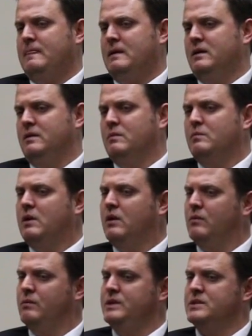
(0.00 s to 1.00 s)

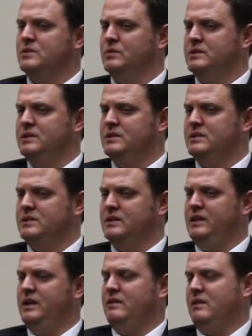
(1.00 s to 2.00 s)
our resources is,
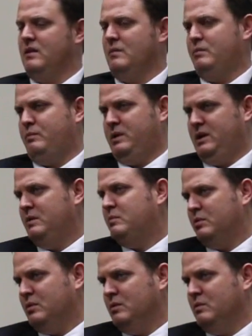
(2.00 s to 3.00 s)
again, that our
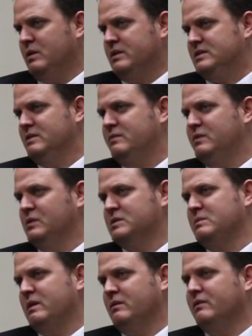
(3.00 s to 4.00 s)
people, what some folks
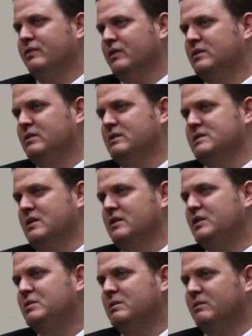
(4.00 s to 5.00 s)
might refer to as our
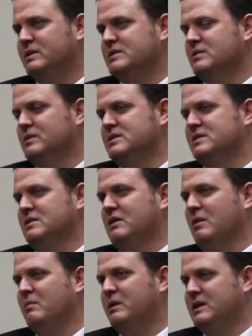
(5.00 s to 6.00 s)
human resources, are
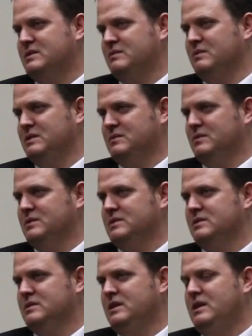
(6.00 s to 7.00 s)
our best
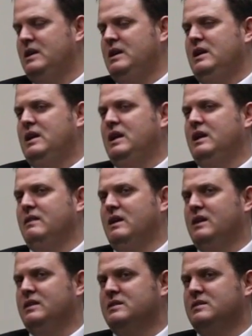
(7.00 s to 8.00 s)
resources. And
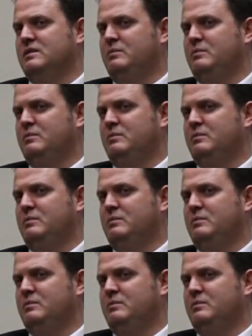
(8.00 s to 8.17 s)
that it's the